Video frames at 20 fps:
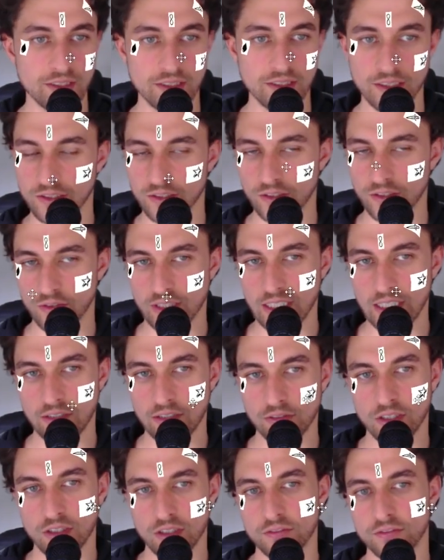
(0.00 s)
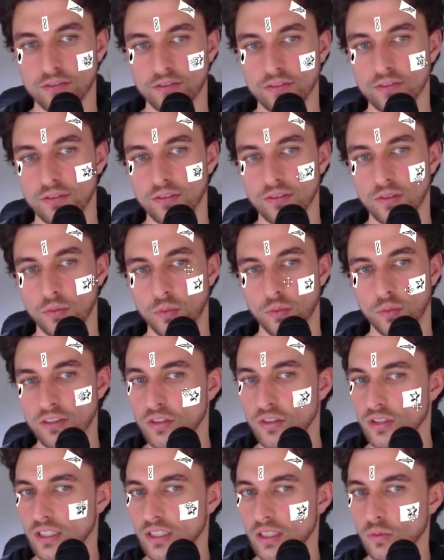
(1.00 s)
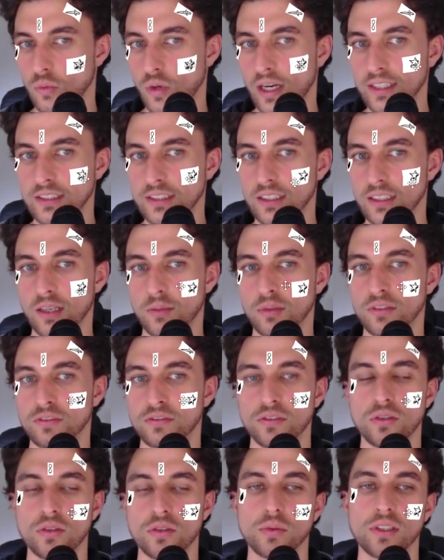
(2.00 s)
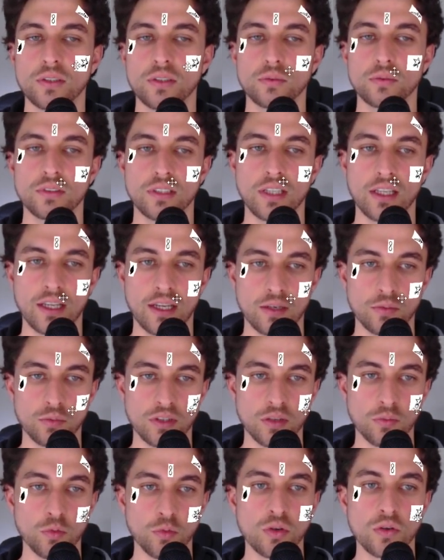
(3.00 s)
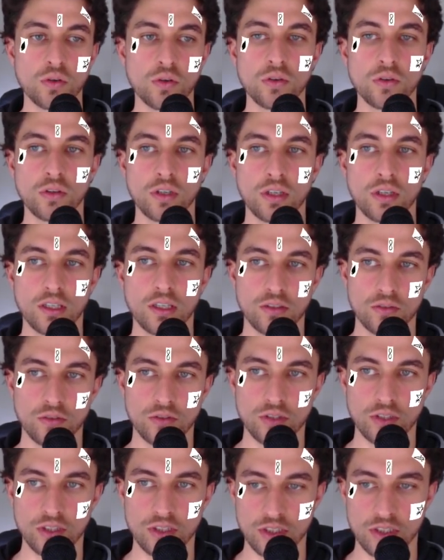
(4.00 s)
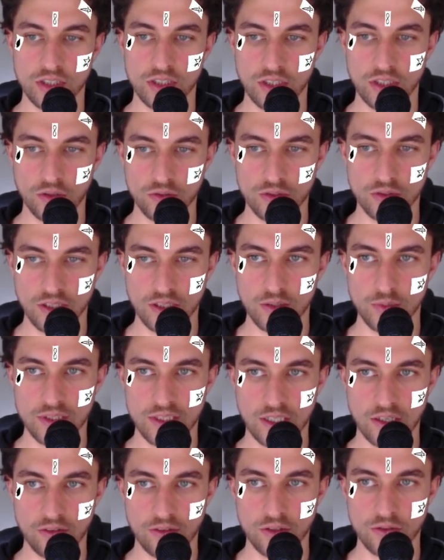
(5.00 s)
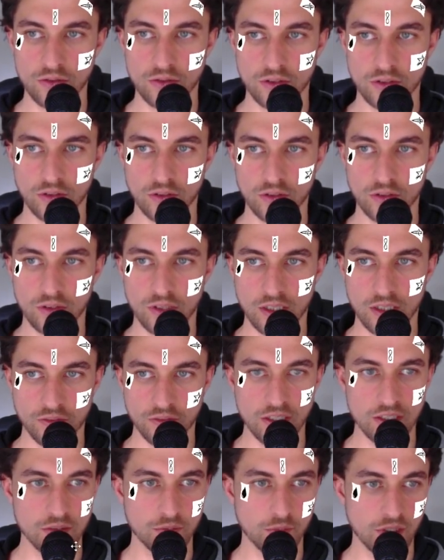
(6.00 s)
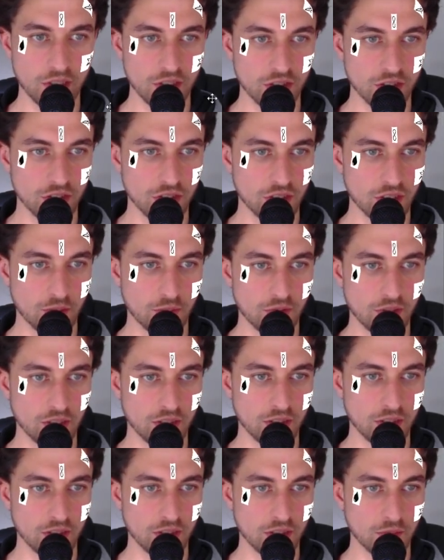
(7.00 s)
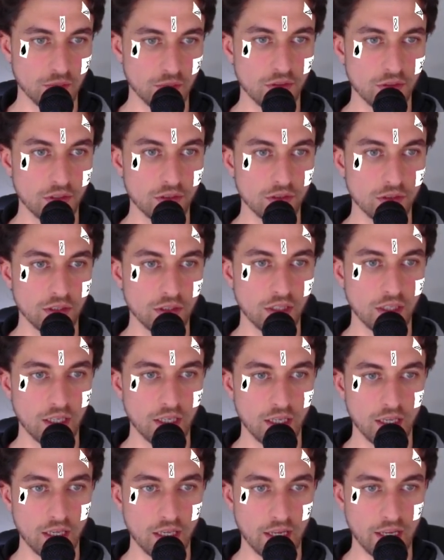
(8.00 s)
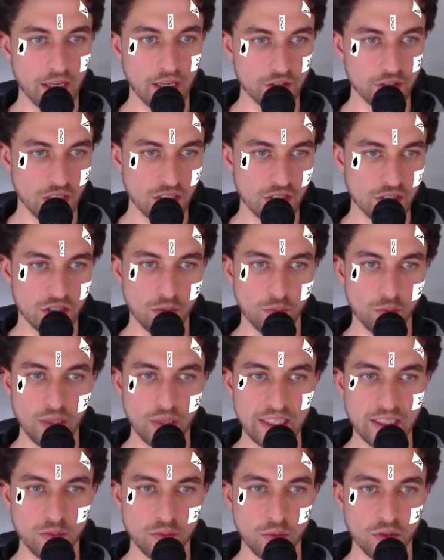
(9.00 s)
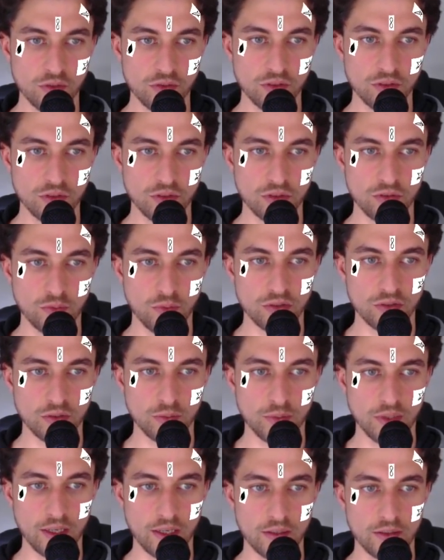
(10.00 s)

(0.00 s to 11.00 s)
So to get rid of, whenever you see white, like before we had with the Moko, you just go to the material. So click the face mesh, double click the material, and change the blend mode to multiply.